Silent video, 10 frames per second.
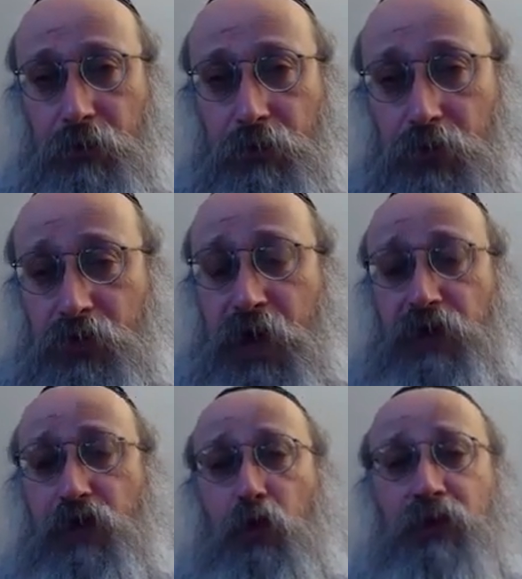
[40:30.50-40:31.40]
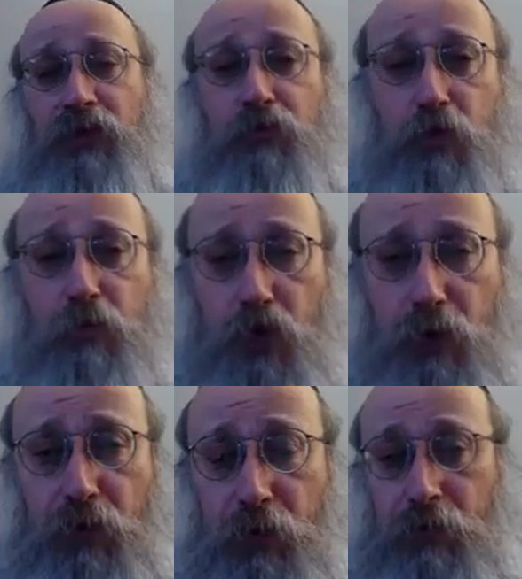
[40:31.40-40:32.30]
Society wants him to
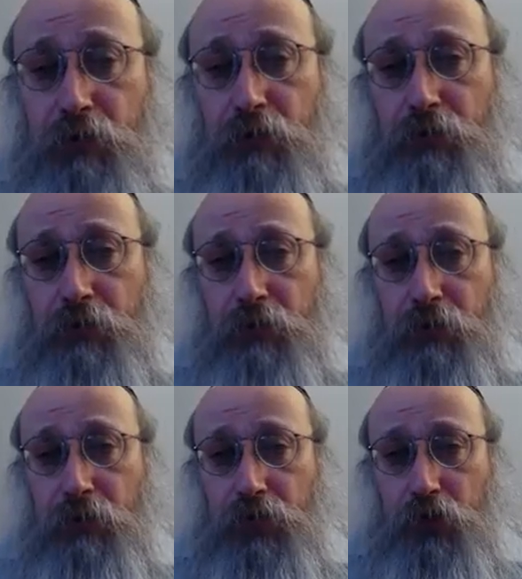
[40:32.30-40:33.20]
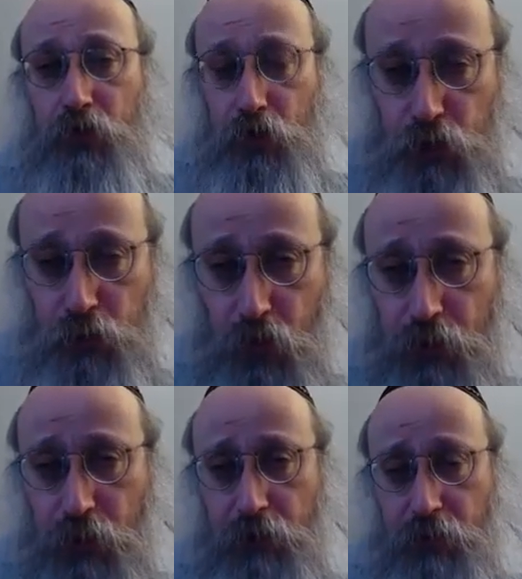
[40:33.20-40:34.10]
murder. So he should
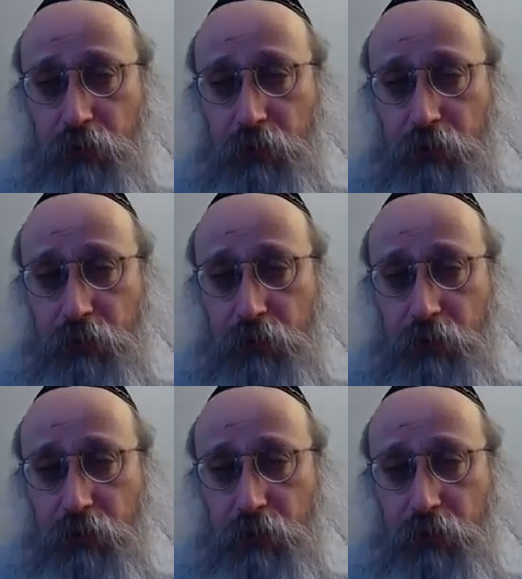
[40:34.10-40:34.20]
murder?